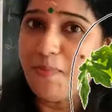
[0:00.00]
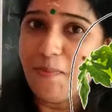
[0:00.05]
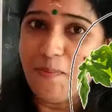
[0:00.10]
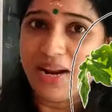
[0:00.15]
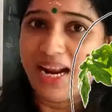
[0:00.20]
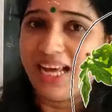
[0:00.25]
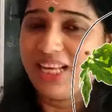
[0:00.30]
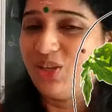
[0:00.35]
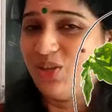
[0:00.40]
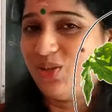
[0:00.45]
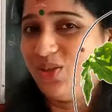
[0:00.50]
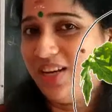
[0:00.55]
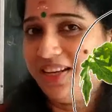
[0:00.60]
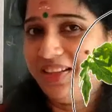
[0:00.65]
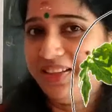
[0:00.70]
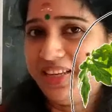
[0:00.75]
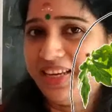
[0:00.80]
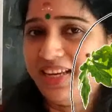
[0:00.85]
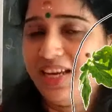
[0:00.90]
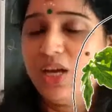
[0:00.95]
Branches
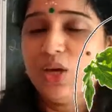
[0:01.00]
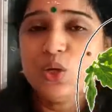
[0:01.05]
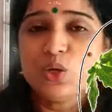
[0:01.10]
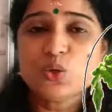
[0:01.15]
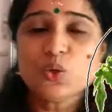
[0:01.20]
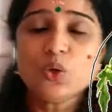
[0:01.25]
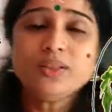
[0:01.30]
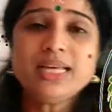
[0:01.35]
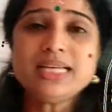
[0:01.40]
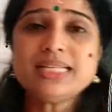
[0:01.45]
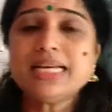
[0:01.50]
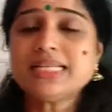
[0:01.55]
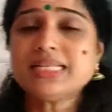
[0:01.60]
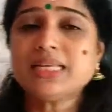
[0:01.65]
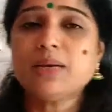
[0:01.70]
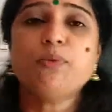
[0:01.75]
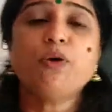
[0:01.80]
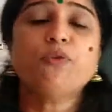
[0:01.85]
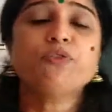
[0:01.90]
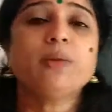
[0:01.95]
are there. So these are
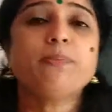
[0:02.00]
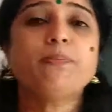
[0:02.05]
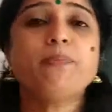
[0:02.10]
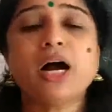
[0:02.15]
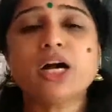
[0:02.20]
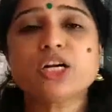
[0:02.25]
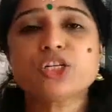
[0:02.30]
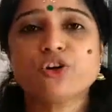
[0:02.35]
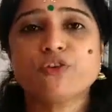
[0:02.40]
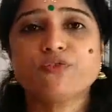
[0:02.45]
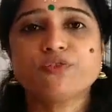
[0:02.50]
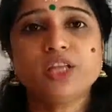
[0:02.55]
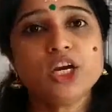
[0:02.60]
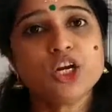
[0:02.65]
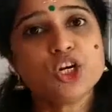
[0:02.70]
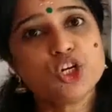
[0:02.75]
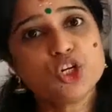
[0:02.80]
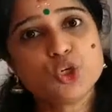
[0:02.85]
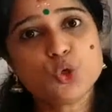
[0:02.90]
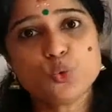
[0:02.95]
some of the parts of the
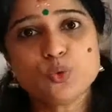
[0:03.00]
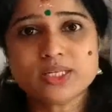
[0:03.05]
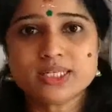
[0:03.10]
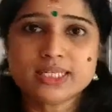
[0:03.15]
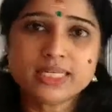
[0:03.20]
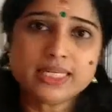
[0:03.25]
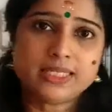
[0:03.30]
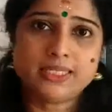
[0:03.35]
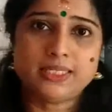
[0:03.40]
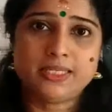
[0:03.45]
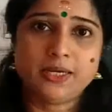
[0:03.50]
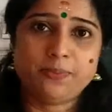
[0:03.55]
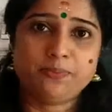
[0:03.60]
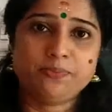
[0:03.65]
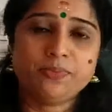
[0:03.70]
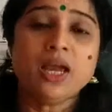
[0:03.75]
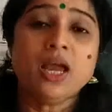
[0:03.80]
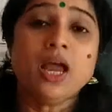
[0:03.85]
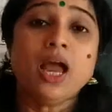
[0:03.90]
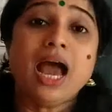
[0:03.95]
shoot
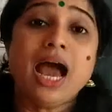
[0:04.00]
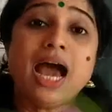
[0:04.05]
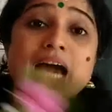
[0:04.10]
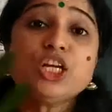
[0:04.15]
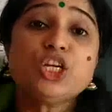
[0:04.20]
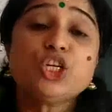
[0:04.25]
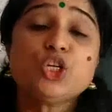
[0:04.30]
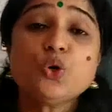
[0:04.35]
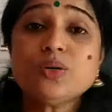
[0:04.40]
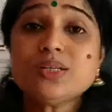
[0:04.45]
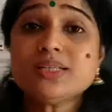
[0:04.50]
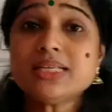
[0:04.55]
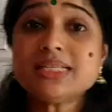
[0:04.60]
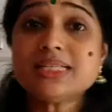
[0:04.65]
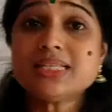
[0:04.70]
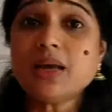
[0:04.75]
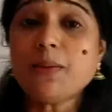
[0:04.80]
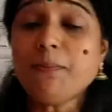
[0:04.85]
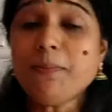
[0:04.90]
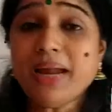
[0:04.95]
system. And shoot
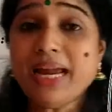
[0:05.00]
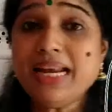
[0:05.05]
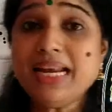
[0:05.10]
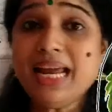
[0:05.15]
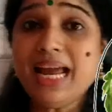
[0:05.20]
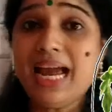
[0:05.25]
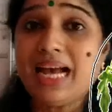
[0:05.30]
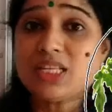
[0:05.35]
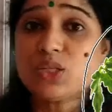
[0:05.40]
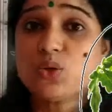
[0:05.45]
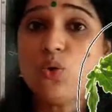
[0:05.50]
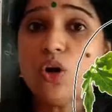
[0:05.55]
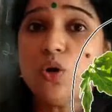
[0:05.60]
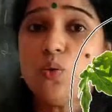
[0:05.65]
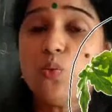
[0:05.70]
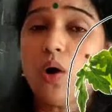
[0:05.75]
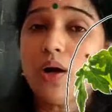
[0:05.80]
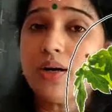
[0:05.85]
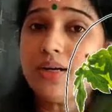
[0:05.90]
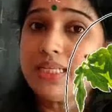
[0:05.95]
system mainly has
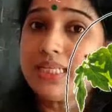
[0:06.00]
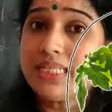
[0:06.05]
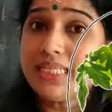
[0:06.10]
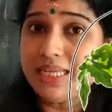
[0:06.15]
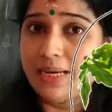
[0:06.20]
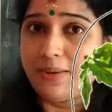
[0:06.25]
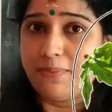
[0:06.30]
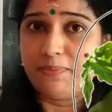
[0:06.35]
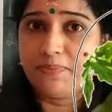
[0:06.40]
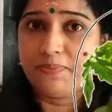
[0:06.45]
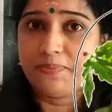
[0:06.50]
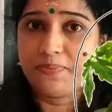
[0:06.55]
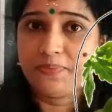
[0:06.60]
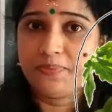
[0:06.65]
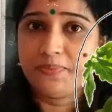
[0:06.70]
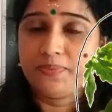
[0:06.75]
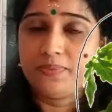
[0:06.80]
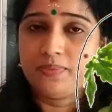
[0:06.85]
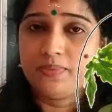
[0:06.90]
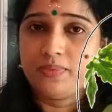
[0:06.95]
got what? Stem.
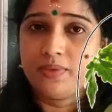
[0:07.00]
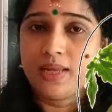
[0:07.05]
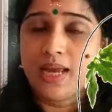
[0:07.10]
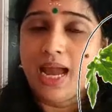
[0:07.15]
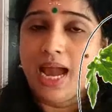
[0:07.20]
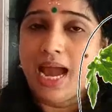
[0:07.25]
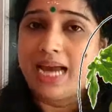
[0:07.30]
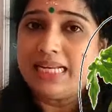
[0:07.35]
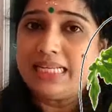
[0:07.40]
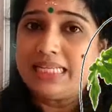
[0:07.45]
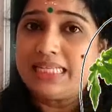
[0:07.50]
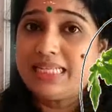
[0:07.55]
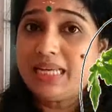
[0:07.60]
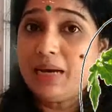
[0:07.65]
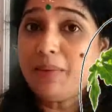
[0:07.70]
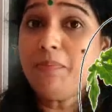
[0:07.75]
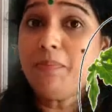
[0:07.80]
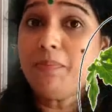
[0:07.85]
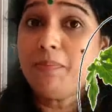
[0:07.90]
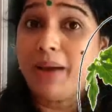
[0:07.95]
And
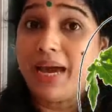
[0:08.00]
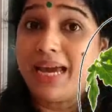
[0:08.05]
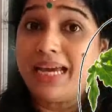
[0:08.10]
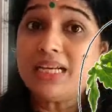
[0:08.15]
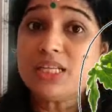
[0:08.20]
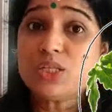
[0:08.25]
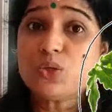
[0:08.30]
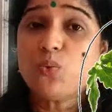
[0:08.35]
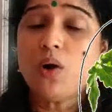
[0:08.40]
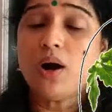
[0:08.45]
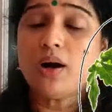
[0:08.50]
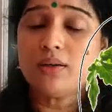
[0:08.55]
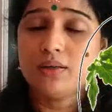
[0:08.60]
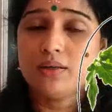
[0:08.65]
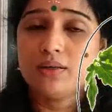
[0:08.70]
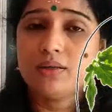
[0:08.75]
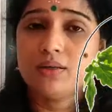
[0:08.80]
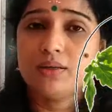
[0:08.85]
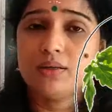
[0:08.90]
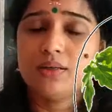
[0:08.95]
stem bears
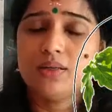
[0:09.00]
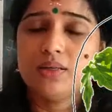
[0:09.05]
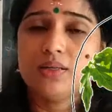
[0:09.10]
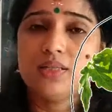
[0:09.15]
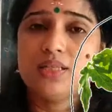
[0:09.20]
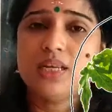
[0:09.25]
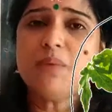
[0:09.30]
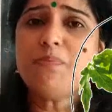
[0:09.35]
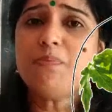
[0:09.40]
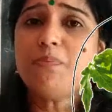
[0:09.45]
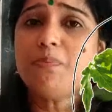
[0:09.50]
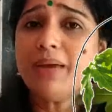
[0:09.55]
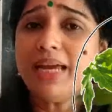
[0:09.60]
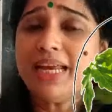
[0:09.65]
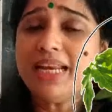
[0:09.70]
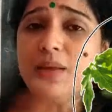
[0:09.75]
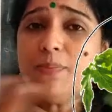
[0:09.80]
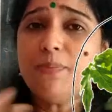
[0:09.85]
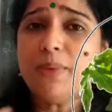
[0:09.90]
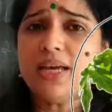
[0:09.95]
what? Stem
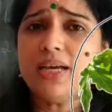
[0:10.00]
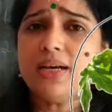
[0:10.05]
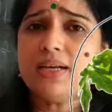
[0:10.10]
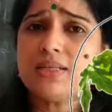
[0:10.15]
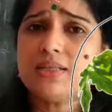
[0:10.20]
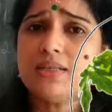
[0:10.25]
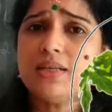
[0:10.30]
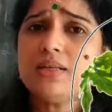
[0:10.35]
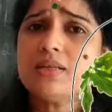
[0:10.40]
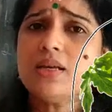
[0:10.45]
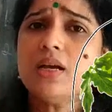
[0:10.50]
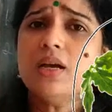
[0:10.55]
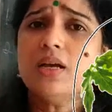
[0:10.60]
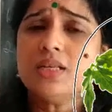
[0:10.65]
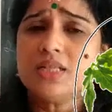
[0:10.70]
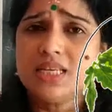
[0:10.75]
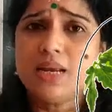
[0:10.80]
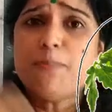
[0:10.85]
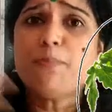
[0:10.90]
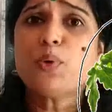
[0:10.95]
mainly bears this.
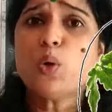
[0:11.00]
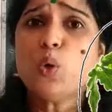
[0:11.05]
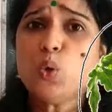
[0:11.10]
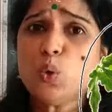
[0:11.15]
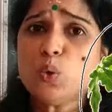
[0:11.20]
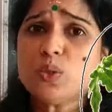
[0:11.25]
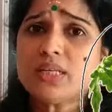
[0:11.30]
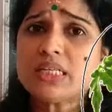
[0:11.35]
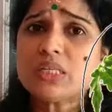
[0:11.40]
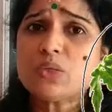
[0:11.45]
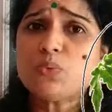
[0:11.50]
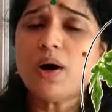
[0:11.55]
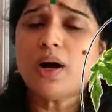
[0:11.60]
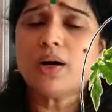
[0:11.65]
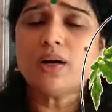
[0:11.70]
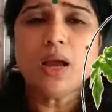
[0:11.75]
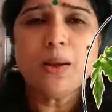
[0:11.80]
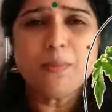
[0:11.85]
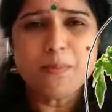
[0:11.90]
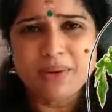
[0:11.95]
Stem produces
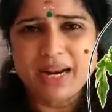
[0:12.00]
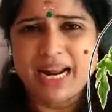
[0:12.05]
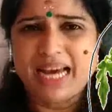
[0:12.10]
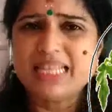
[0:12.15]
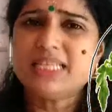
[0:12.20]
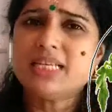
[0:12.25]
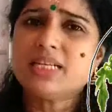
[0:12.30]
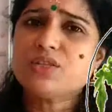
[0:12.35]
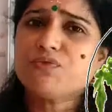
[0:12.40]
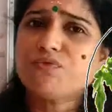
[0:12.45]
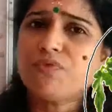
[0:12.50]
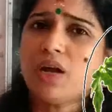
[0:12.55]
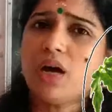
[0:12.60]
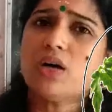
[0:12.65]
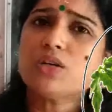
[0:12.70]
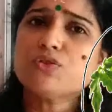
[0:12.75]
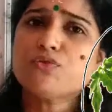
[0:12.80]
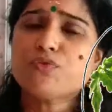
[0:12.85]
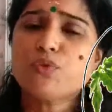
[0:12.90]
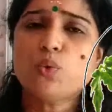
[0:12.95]
what? Branches,
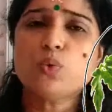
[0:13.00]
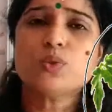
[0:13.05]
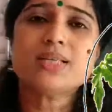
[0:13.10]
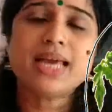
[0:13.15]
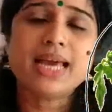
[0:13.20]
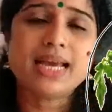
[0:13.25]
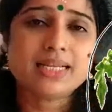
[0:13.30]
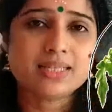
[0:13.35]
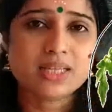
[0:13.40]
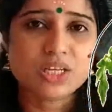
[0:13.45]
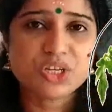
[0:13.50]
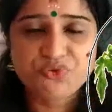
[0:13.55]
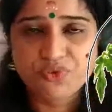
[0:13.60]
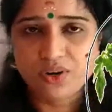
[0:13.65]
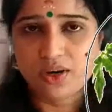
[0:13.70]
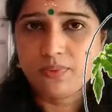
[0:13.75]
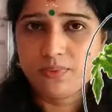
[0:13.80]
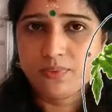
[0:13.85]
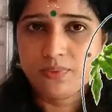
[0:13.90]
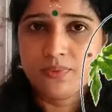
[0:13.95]
flowers, fruits,
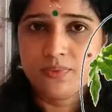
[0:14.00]
etc.